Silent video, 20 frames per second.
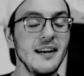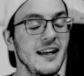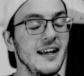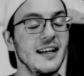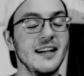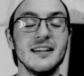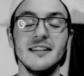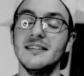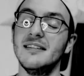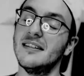
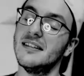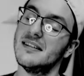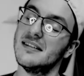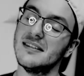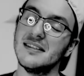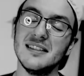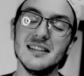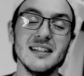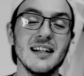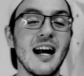
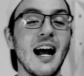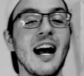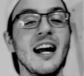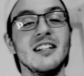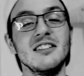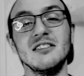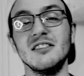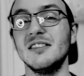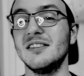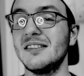And
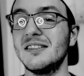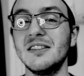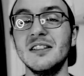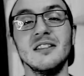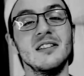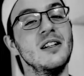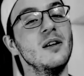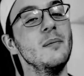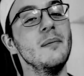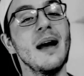I just
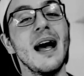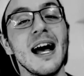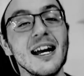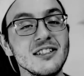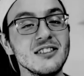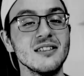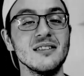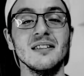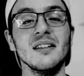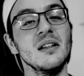couldn't
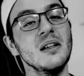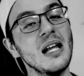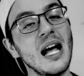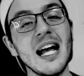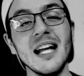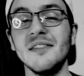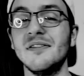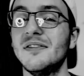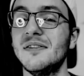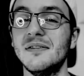imagine the
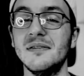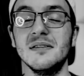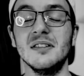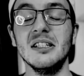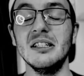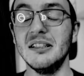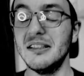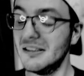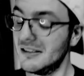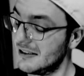life
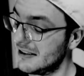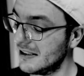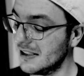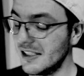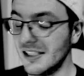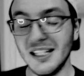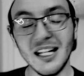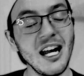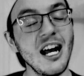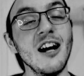
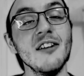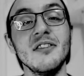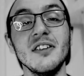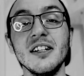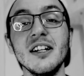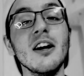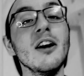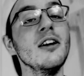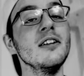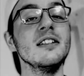of
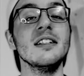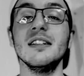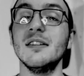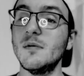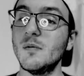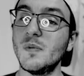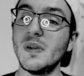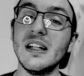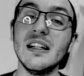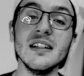an
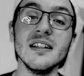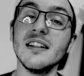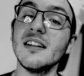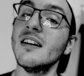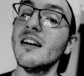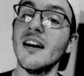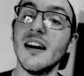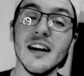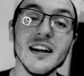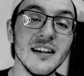onion being
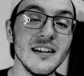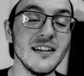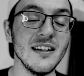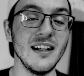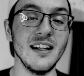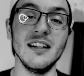cut.